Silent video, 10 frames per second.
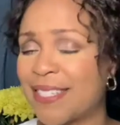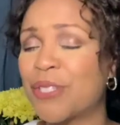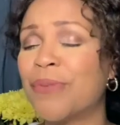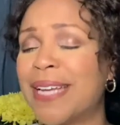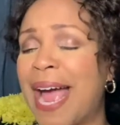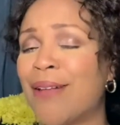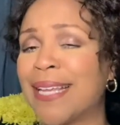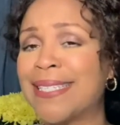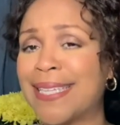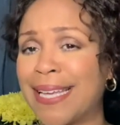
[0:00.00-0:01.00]
So now
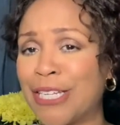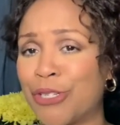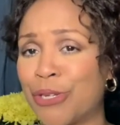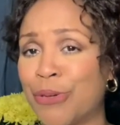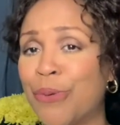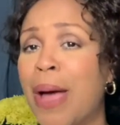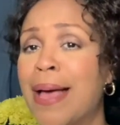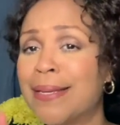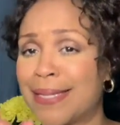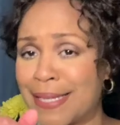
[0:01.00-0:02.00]
let's get into
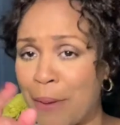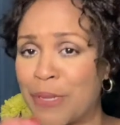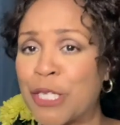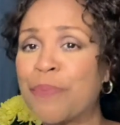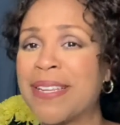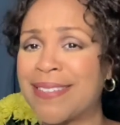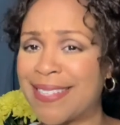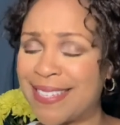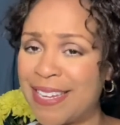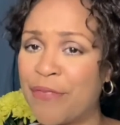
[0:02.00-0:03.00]
some
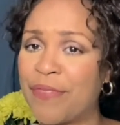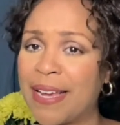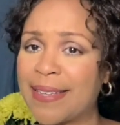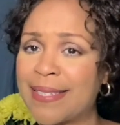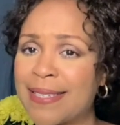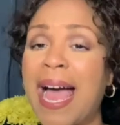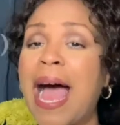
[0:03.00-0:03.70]
specifics.